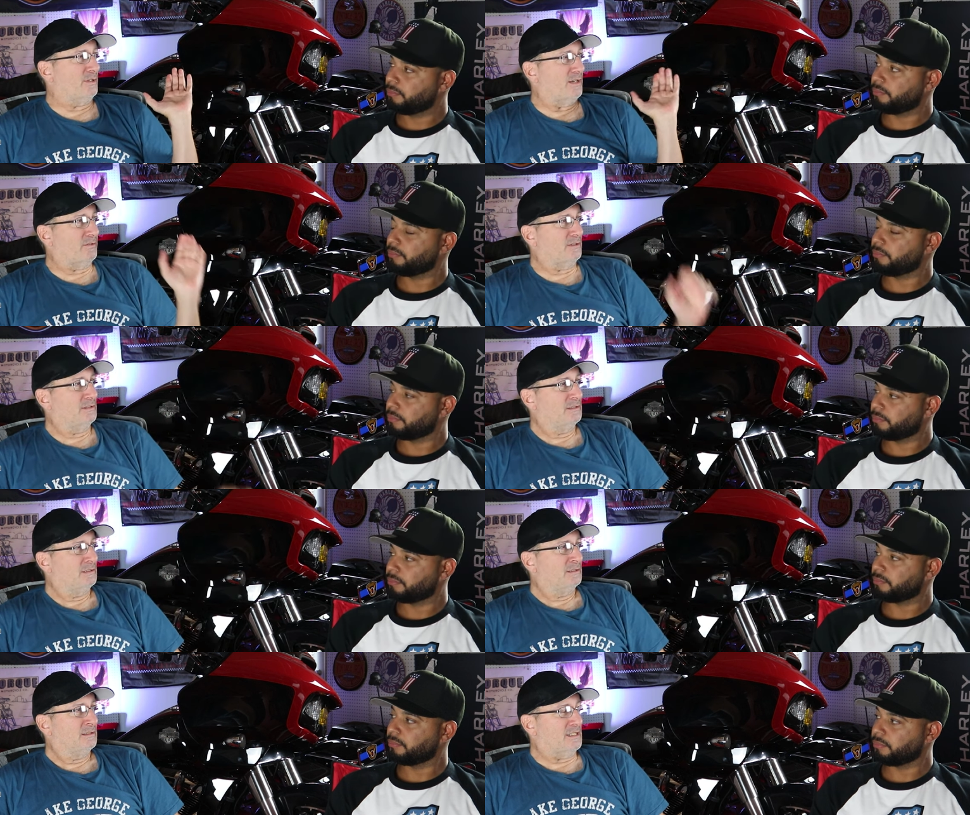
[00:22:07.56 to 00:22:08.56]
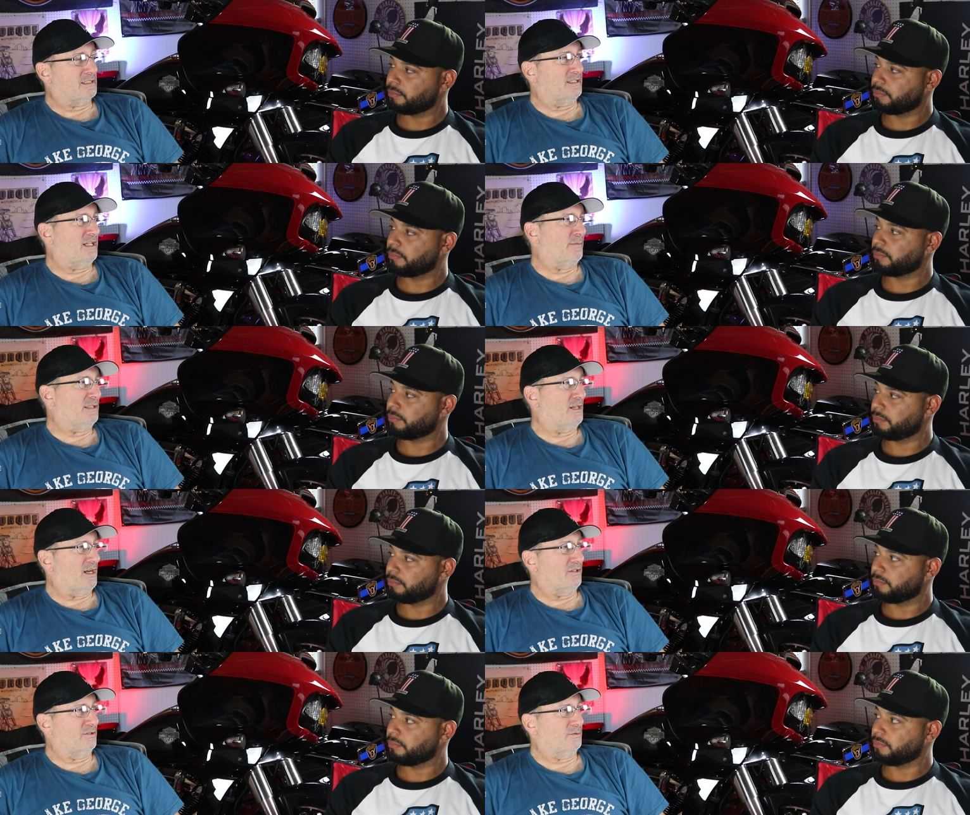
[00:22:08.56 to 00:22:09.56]
Speaker 1: or whatever that's going to get me
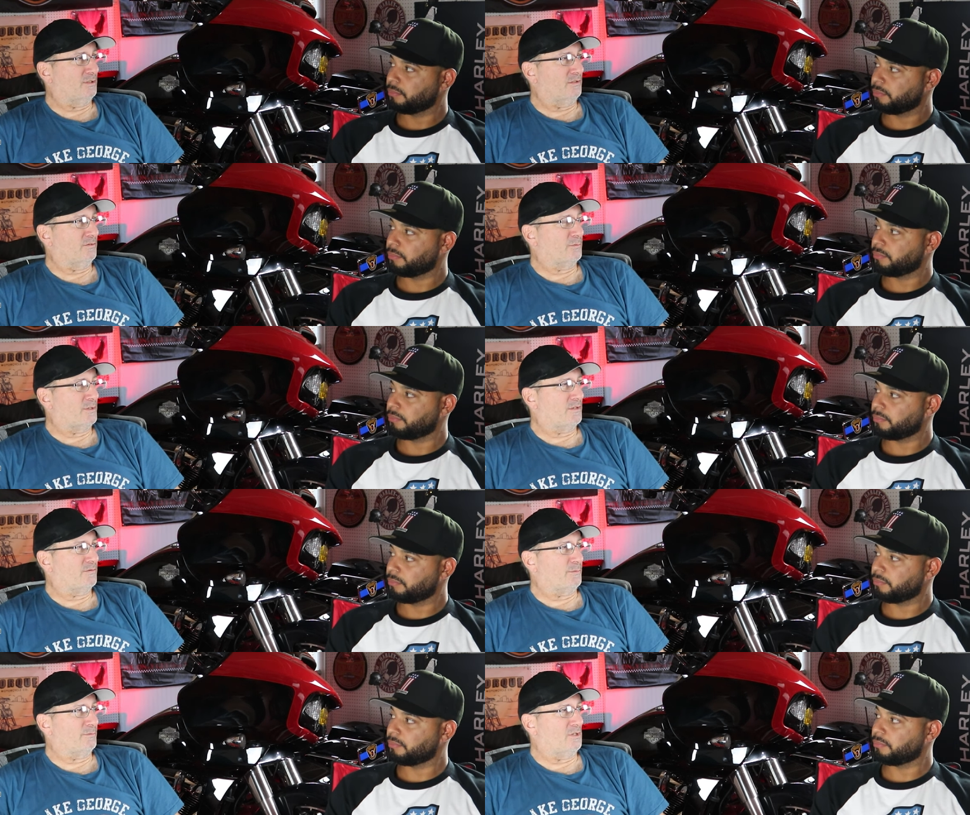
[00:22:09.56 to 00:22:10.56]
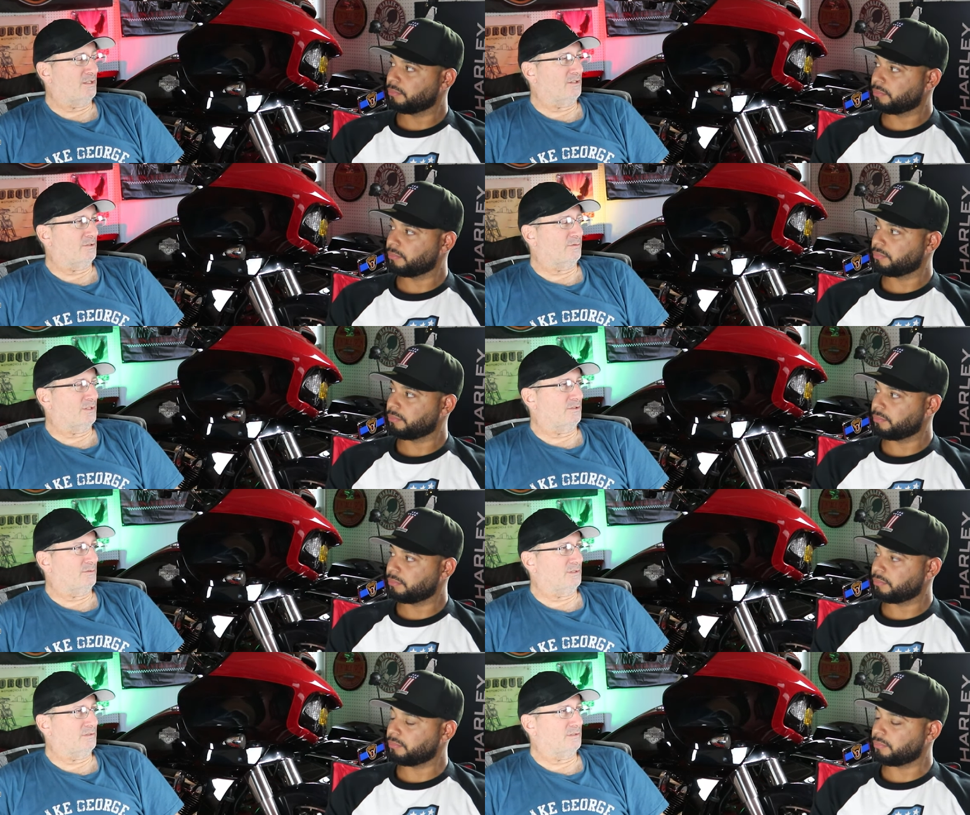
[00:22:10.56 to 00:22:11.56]
tired or whatever from, from lugging it
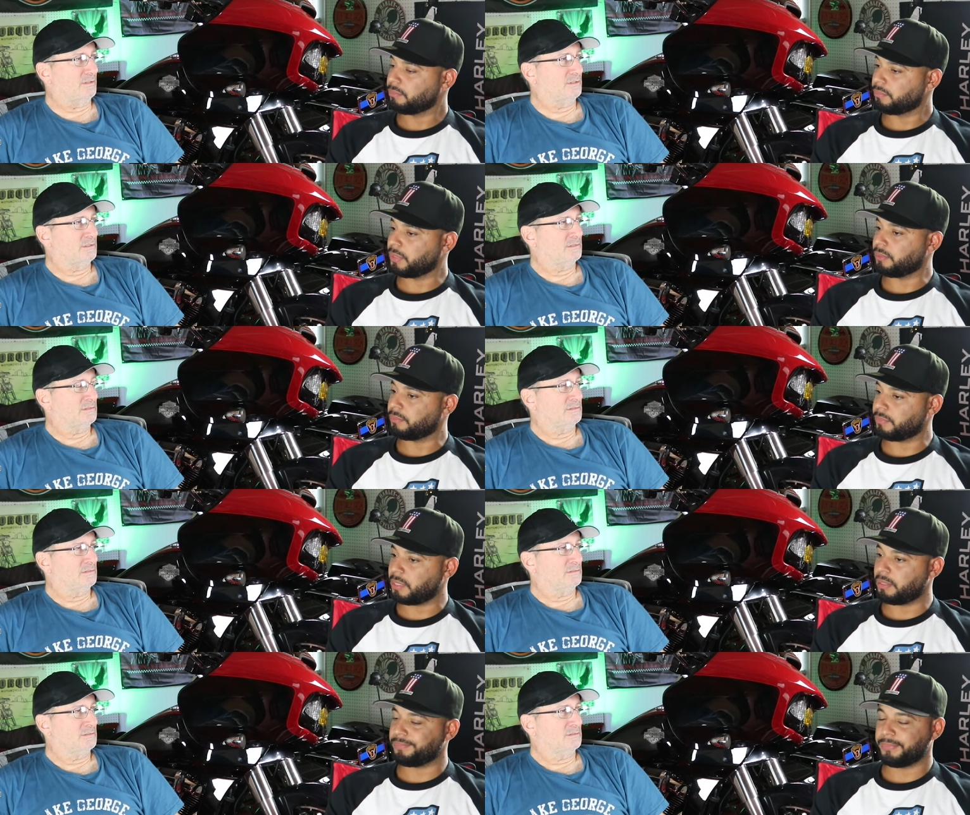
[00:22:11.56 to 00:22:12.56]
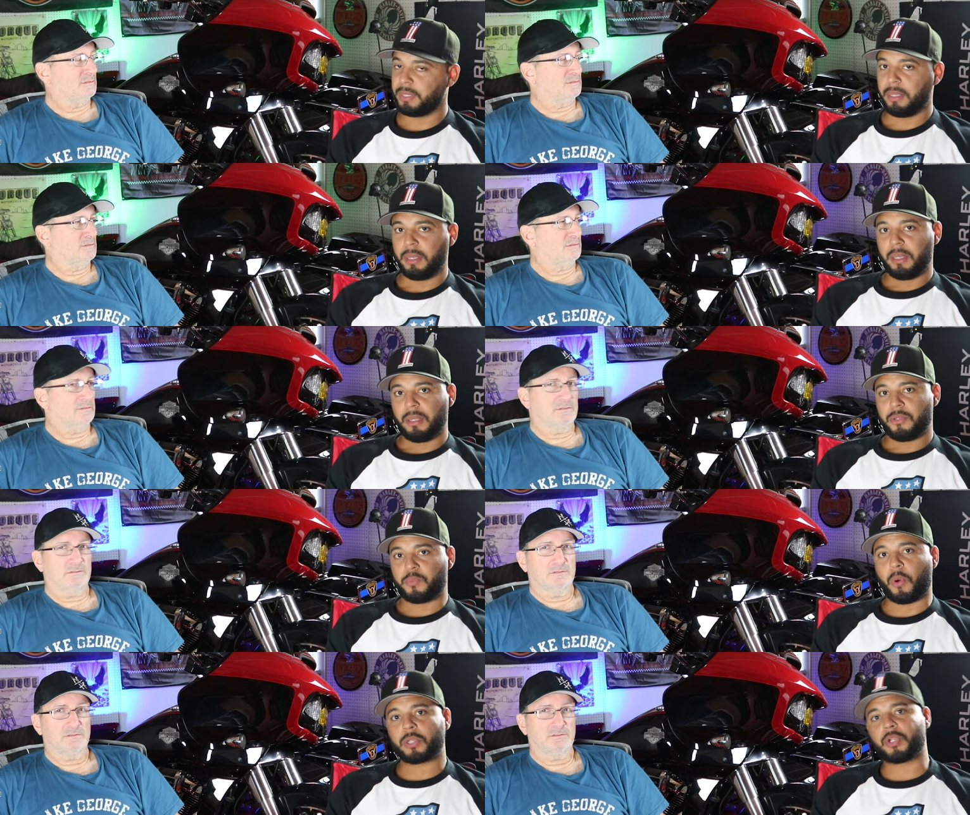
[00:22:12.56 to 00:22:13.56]
around or whatever.
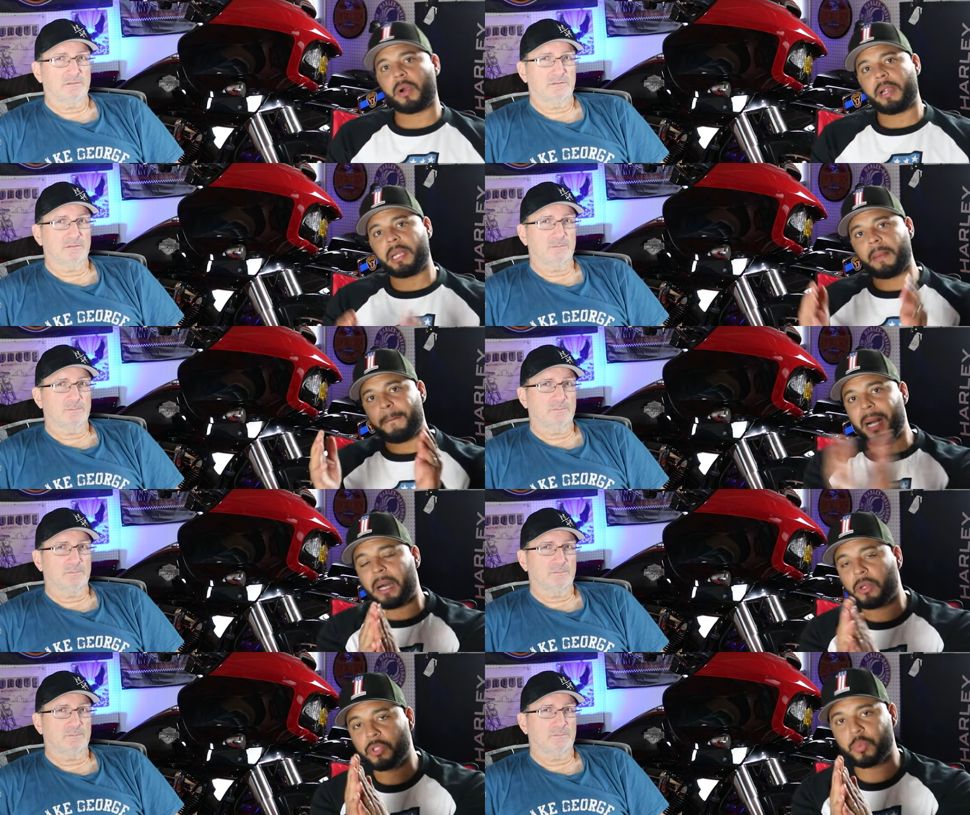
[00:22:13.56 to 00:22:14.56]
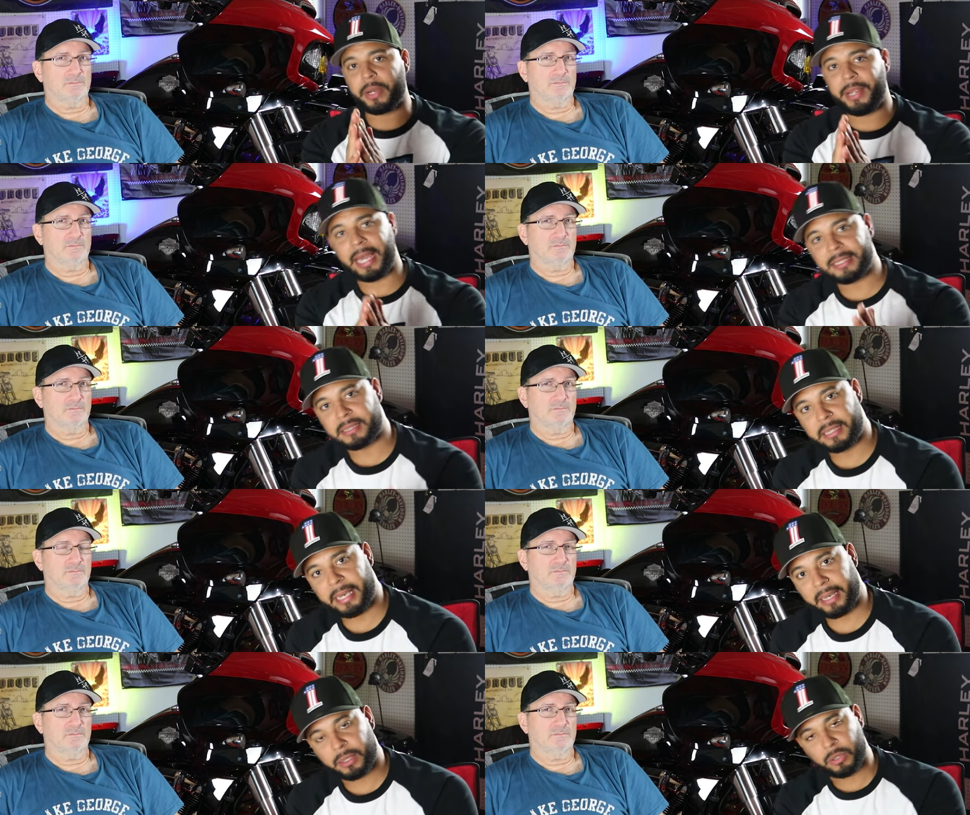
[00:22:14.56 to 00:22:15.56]
Speaker 2: Sports touring models, what do you guys
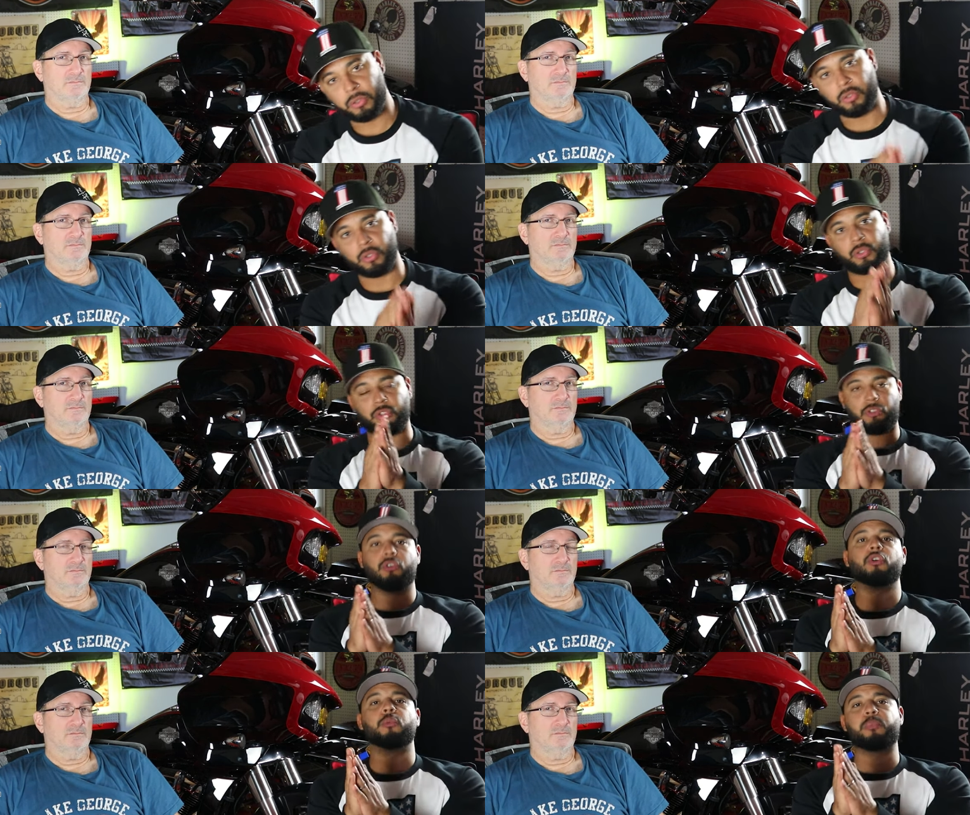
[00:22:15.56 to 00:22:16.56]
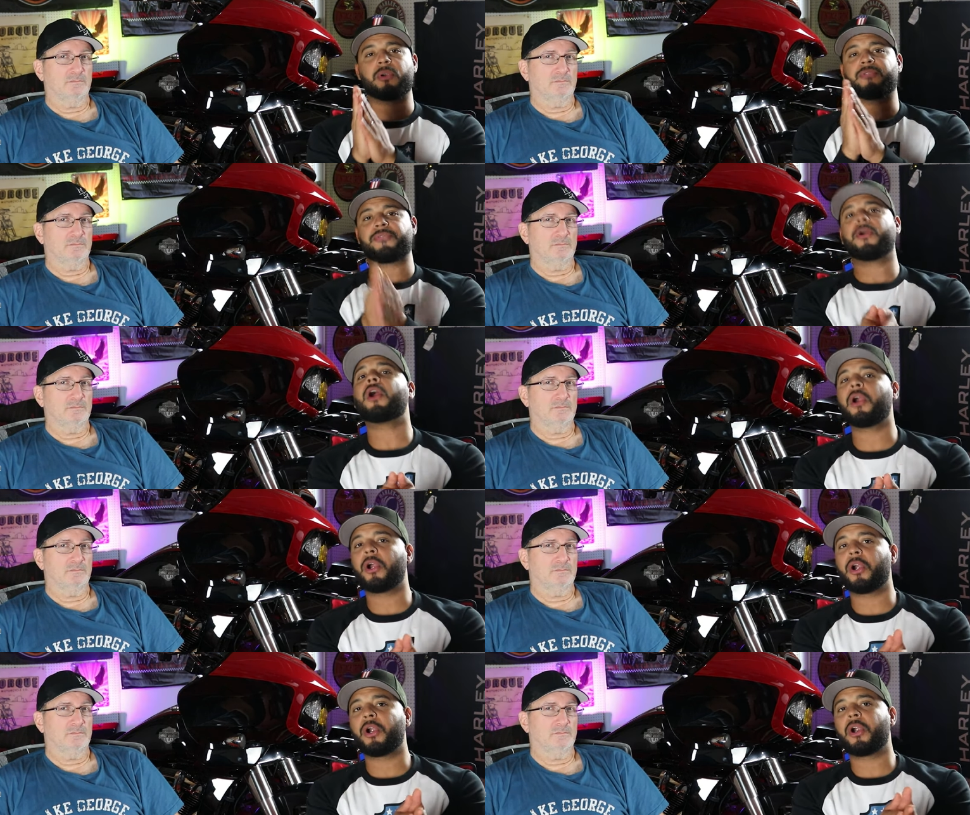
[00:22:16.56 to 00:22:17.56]
think? Do you
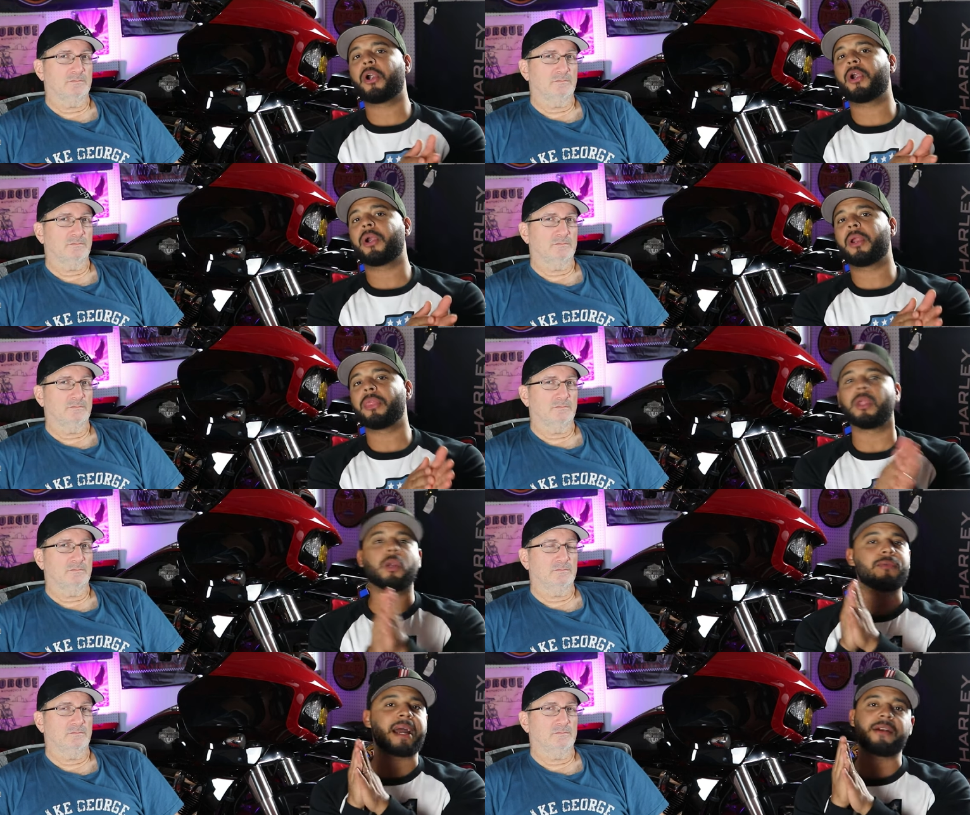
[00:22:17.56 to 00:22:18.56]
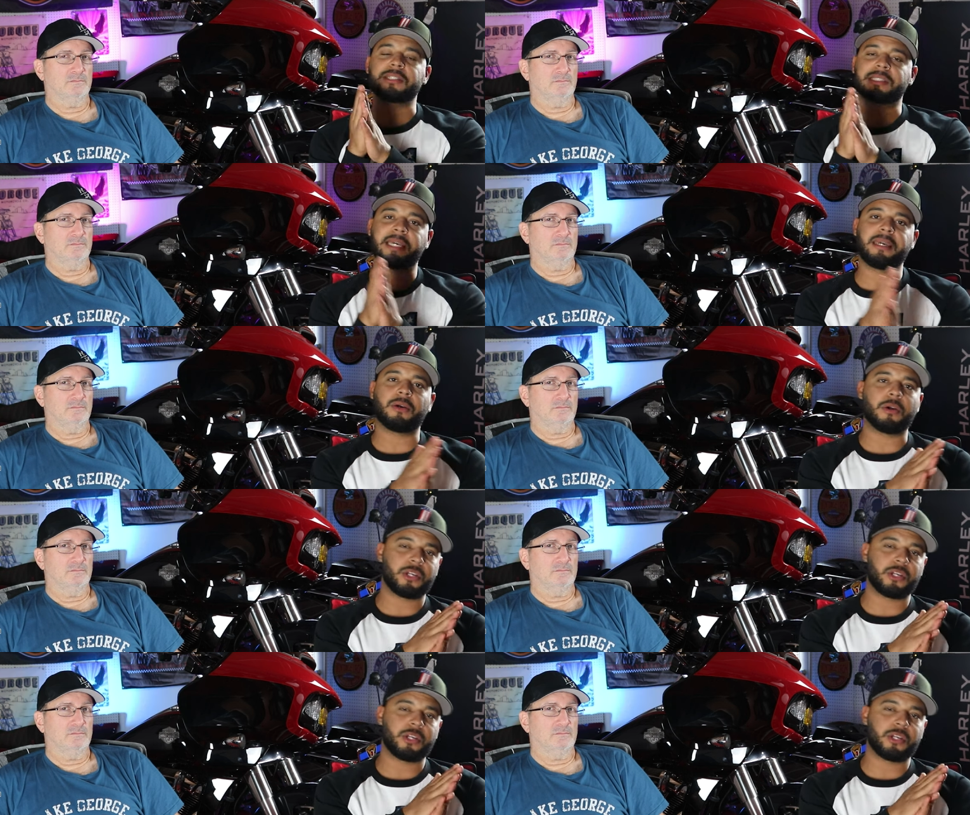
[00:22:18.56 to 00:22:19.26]
prefer the Lowrider ST